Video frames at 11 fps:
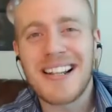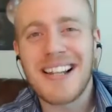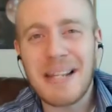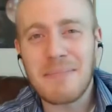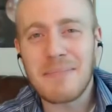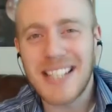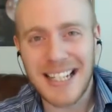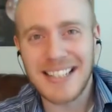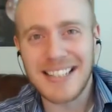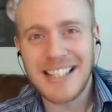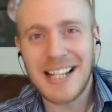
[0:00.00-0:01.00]
to light
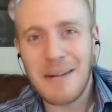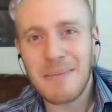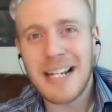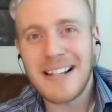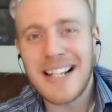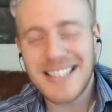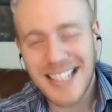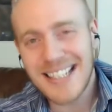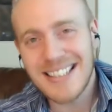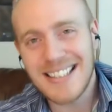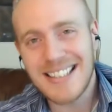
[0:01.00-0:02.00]
seconds. How many light
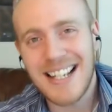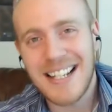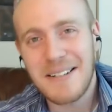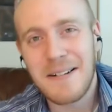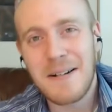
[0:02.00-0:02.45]
seconds is that?